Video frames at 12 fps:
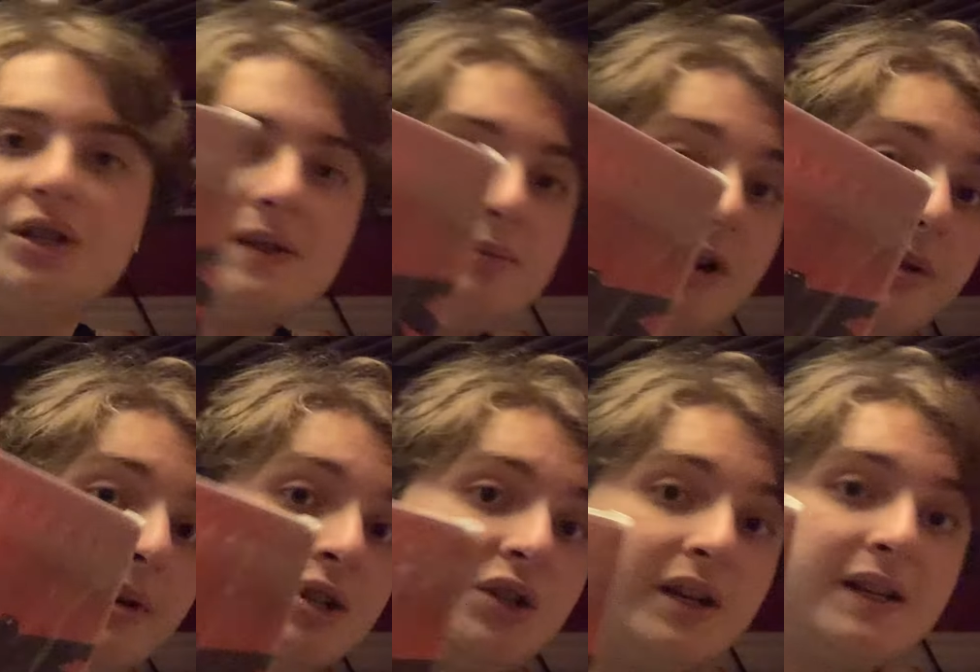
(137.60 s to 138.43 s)
is pretty
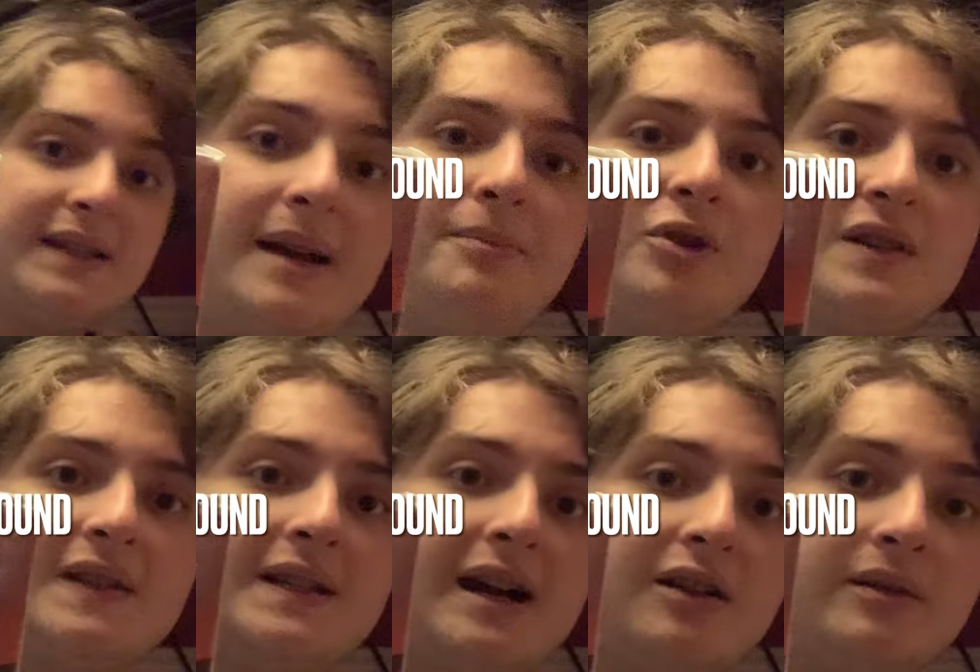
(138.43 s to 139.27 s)
much like, because that book is
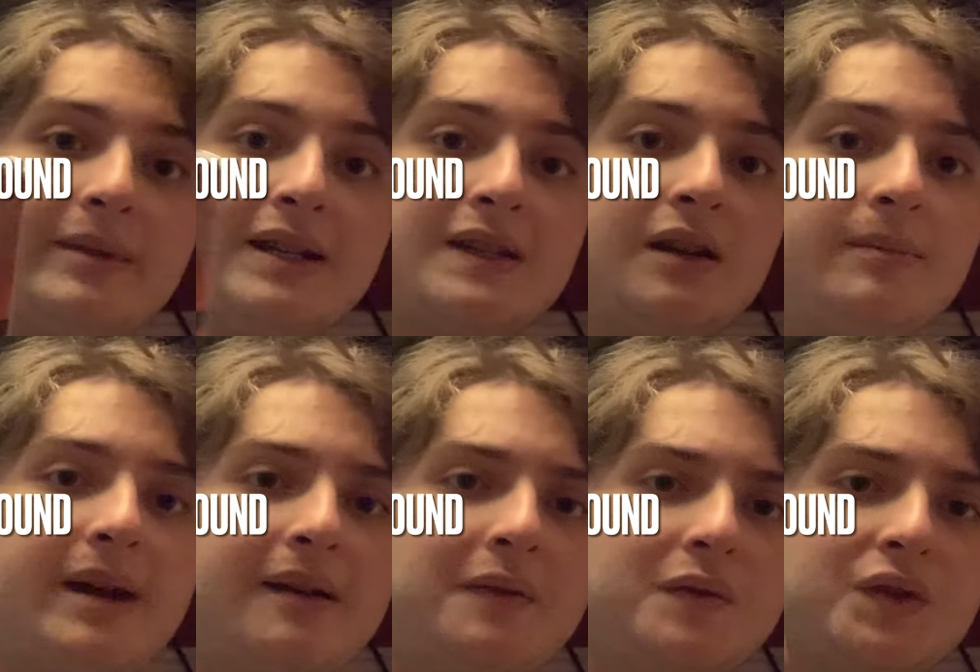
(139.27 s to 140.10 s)
entirely based on
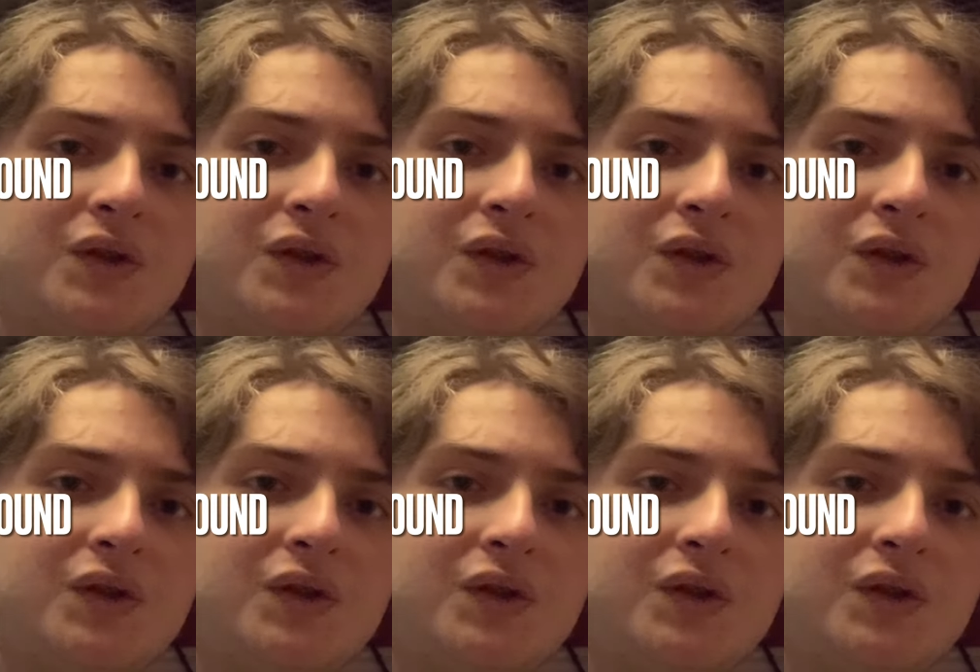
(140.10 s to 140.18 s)
Batman versus